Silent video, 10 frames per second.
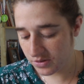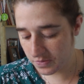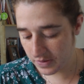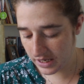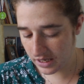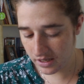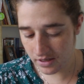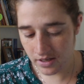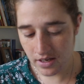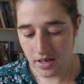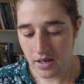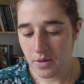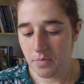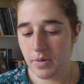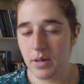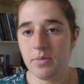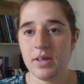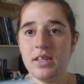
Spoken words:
to make maybe